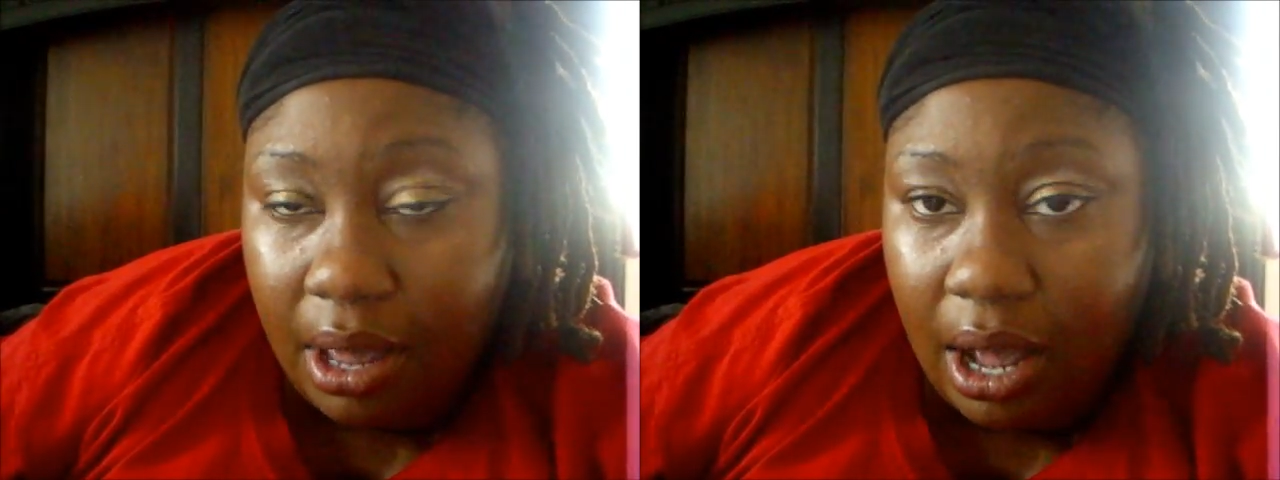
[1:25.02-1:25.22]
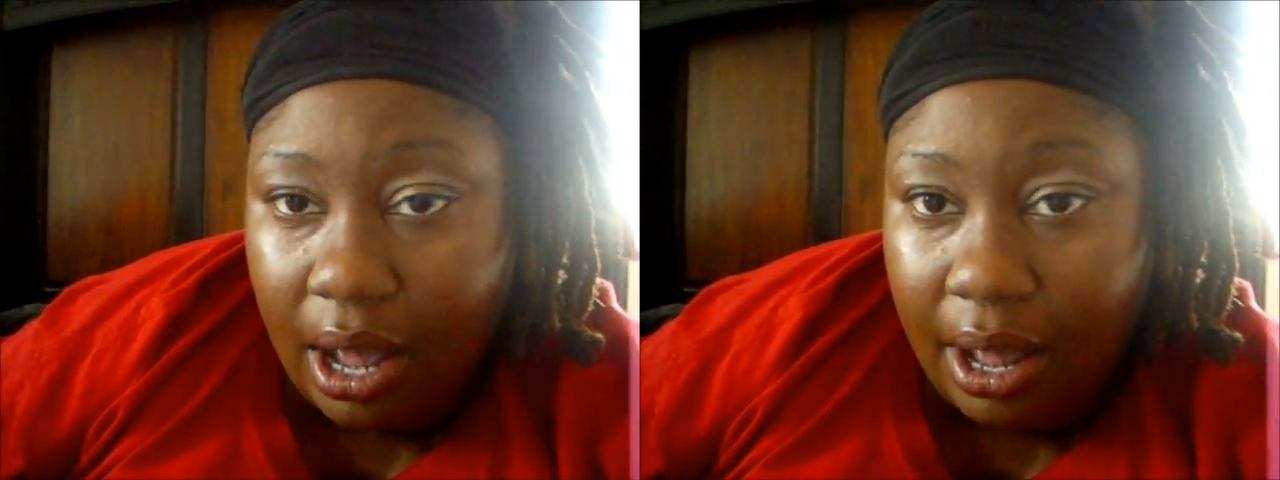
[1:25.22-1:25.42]

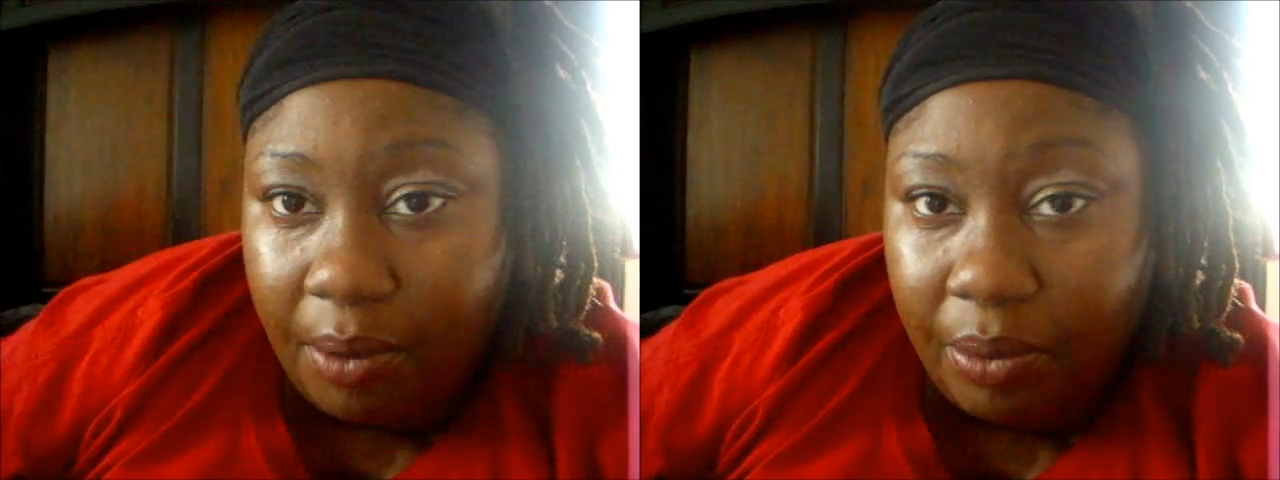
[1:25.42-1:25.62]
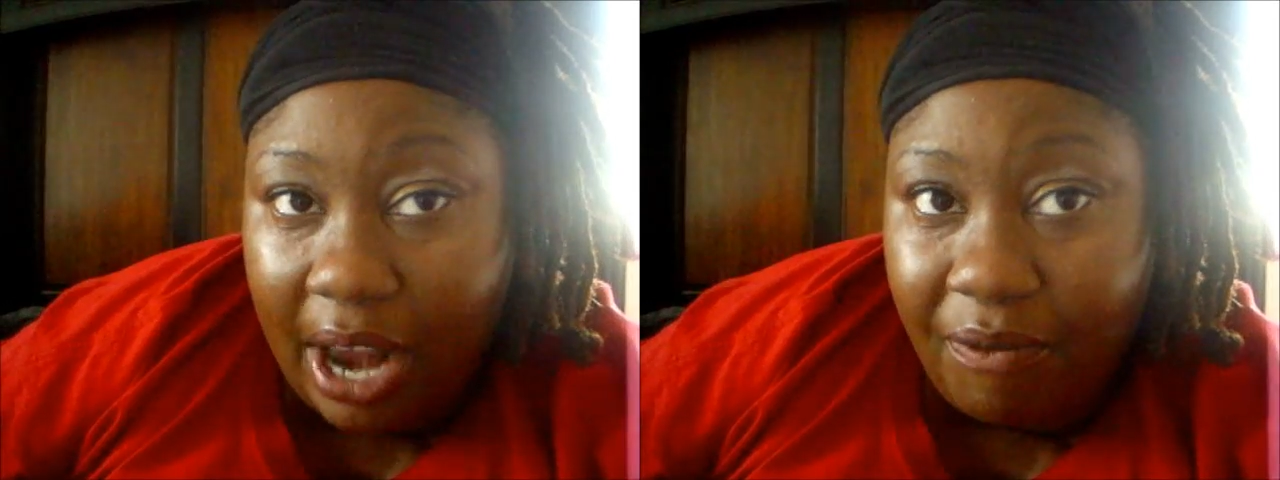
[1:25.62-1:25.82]
Uh,
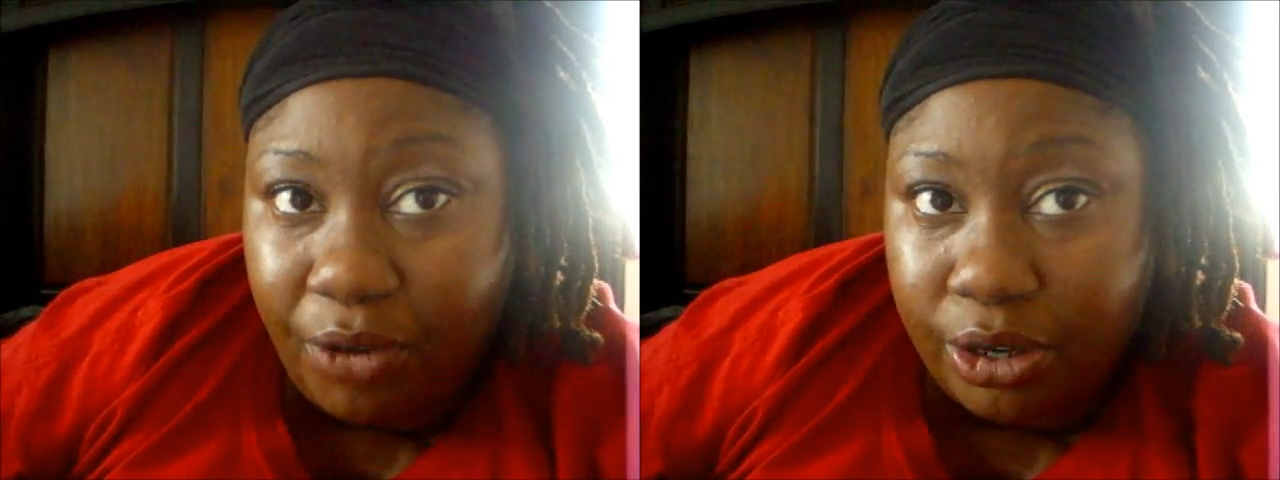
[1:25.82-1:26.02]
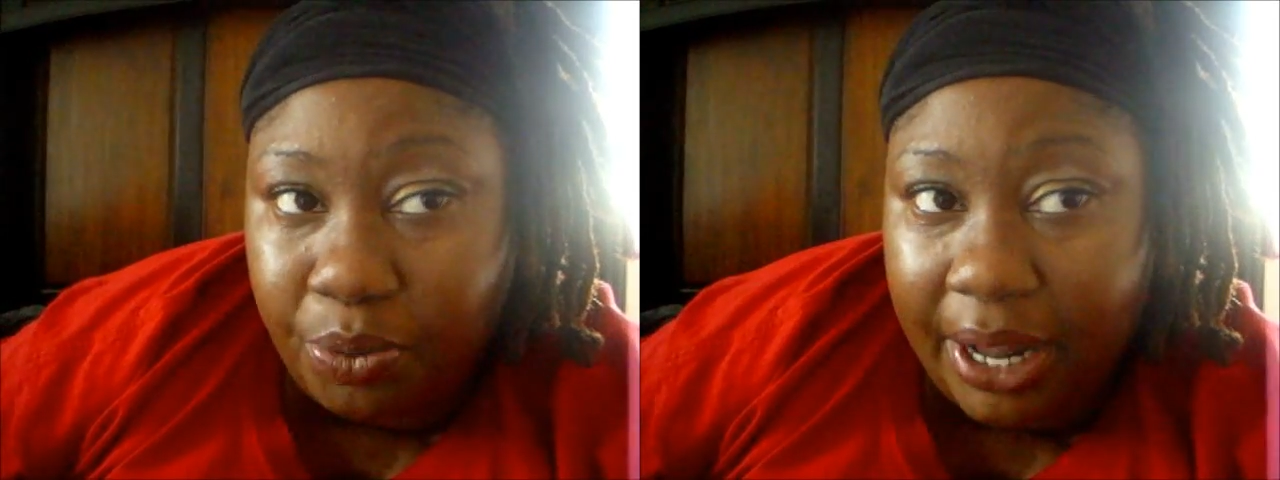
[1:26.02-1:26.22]
when I
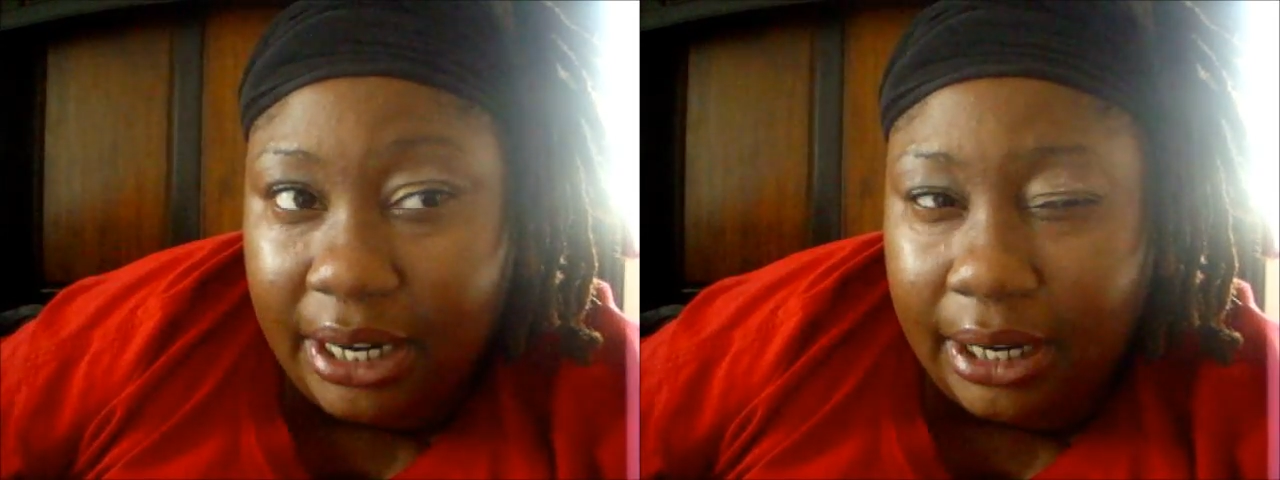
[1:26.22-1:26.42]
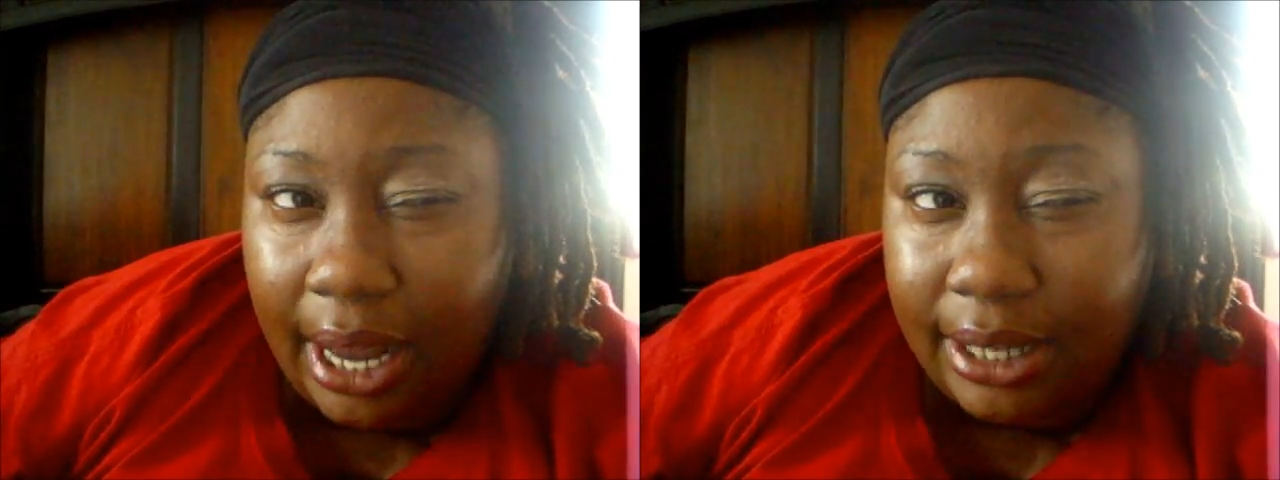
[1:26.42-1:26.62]
first weighed
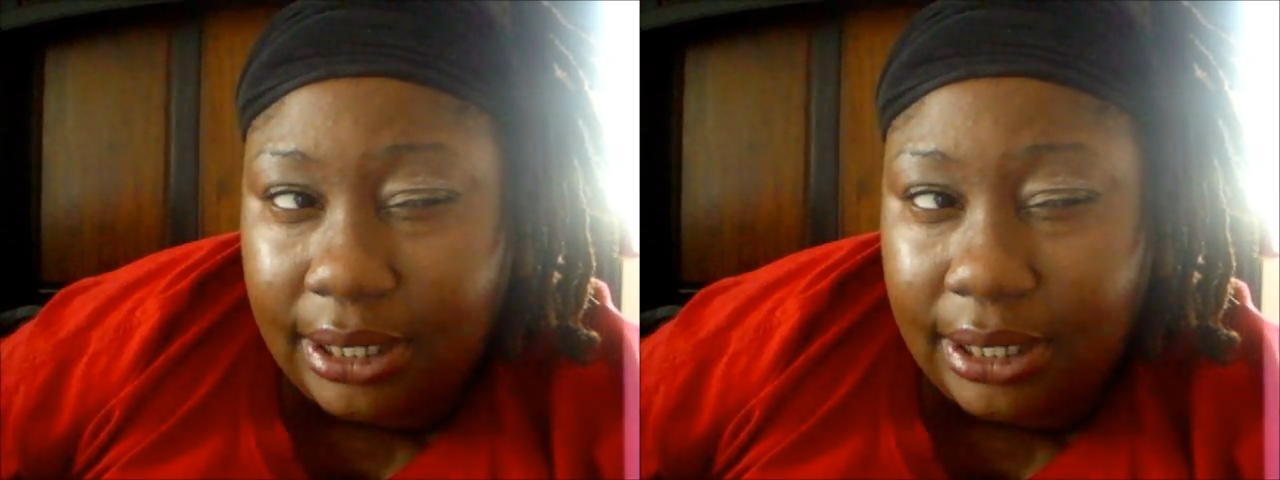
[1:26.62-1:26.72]
in, I